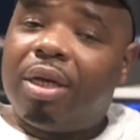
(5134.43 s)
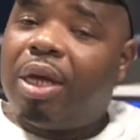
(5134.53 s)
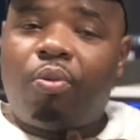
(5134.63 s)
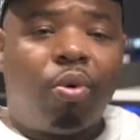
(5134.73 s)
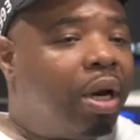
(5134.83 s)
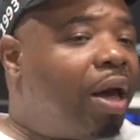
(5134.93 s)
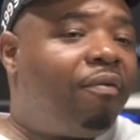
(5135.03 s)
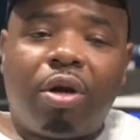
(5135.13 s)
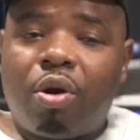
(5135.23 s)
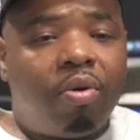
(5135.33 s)
It was
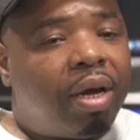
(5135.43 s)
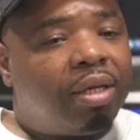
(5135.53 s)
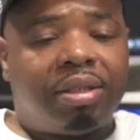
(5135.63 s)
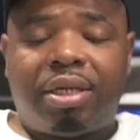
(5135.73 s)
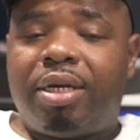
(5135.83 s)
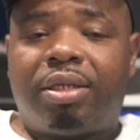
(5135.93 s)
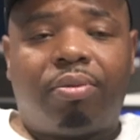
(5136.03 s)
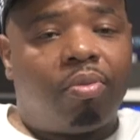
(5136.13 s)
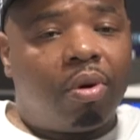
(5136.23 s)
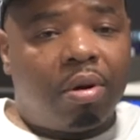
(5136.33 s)
never no hesitation,
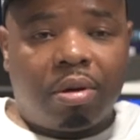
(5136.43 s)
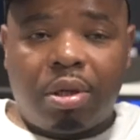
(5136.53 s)
bro.